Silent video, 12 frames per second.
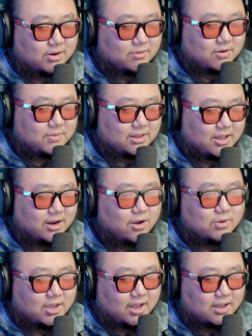been like,
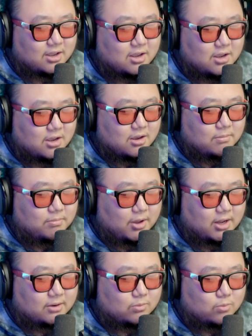okay,
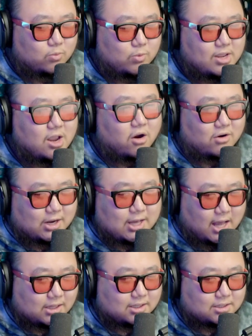but we already
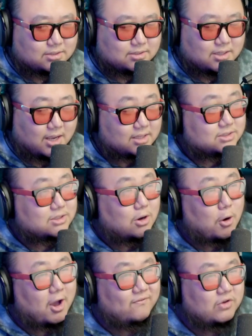got this. And
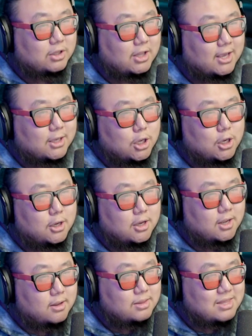so I feel like
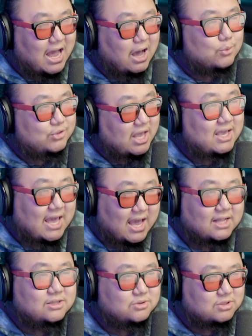now they
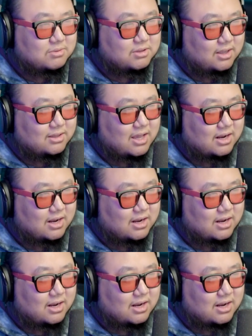can do something like that